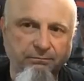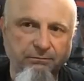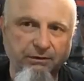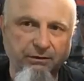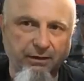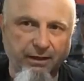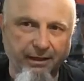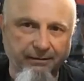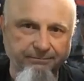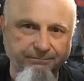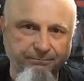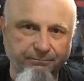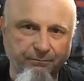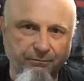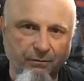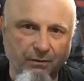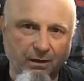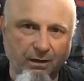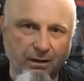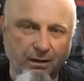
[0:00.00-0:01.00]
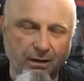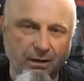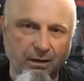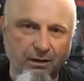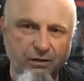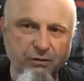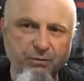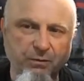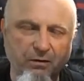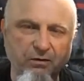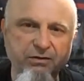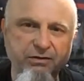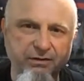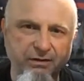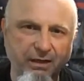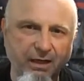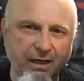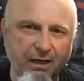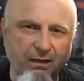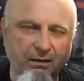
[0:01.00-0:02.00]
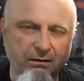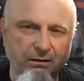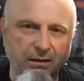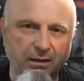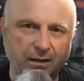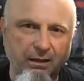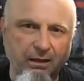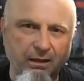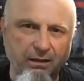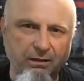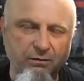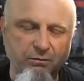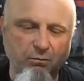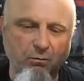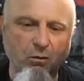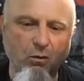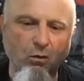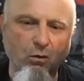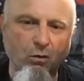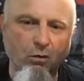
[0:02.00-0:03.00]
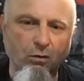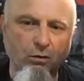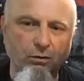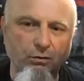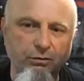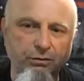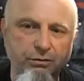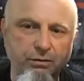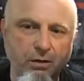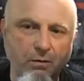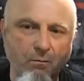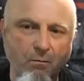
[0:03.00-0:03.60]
yet his personality and his morals